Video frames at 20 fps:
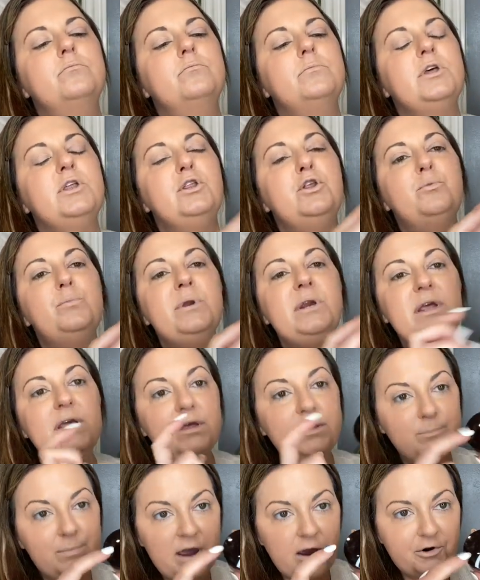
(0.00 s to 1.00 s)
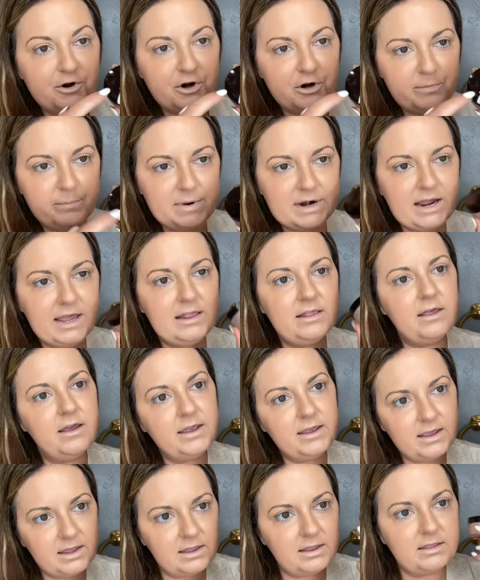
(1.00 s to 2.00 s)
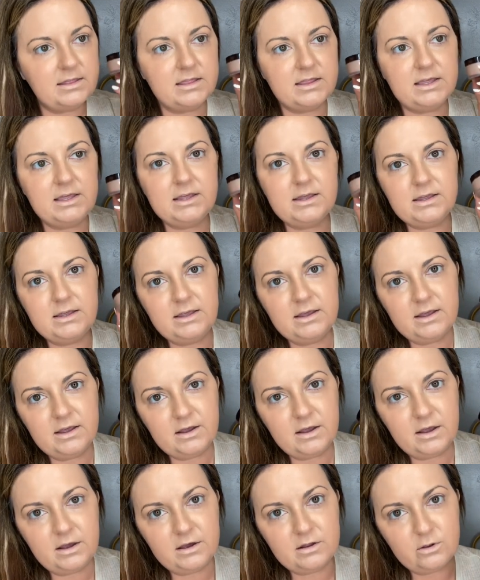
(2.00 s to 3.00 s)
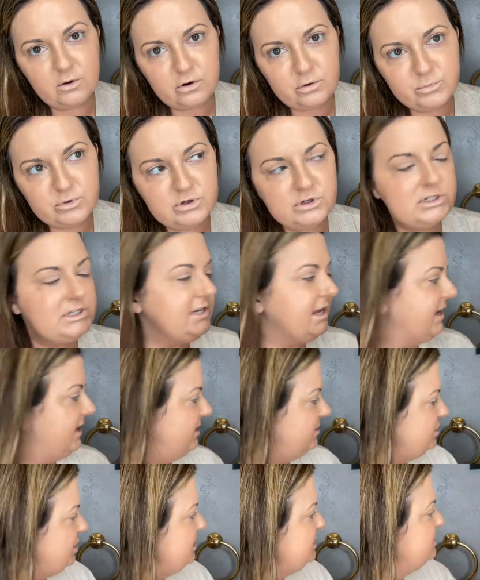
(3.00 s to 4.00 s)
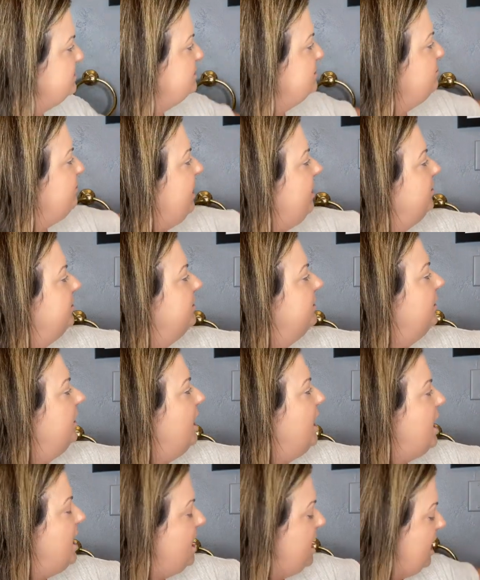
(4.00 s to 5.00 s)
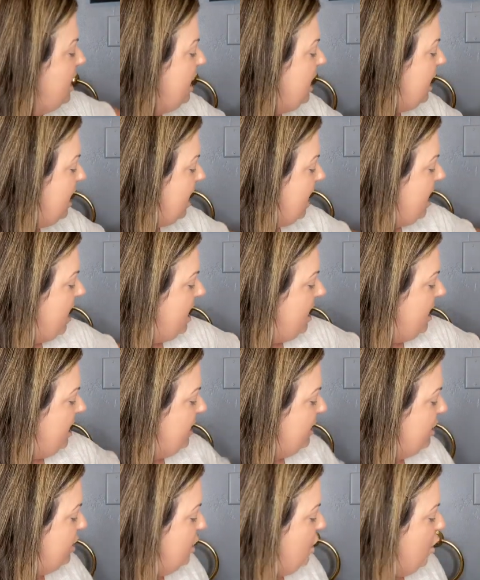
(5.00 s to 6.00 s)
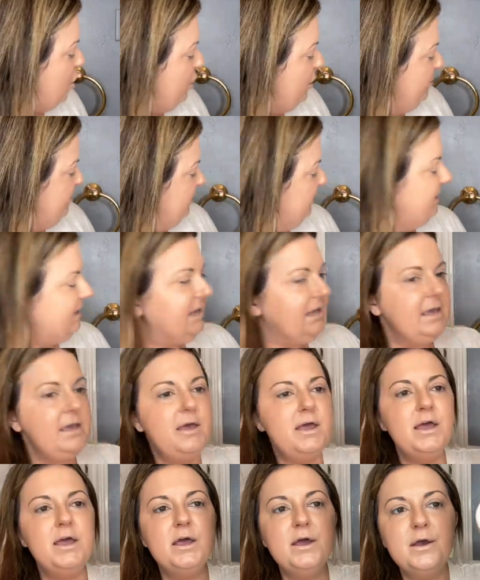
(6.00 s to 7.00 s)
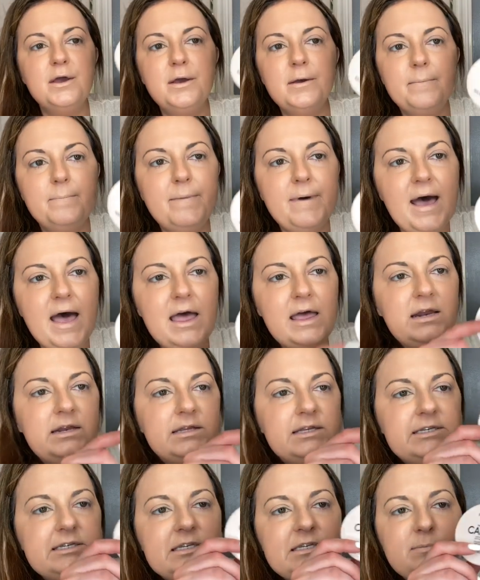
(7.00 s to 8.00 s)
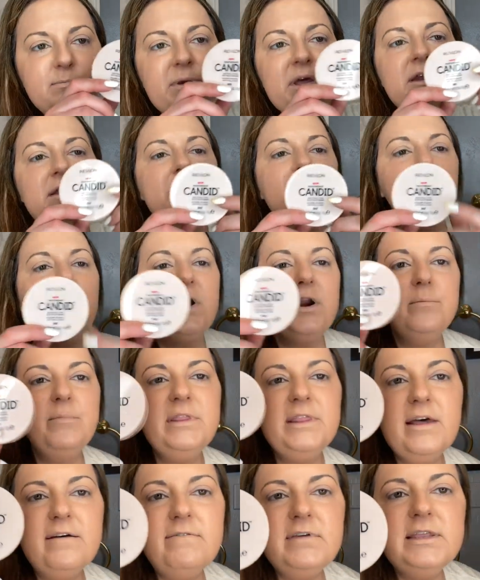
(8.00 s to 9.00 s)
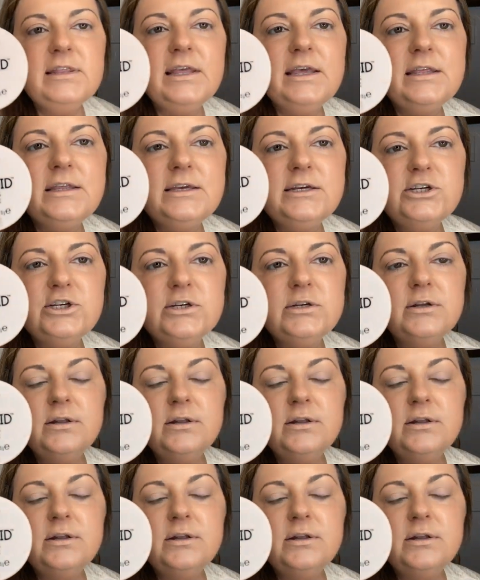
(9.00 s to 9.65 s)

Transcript: Illuminate powder, but I like the Laura Mercier translucent powder normally, but this has been the one I've been loving lately.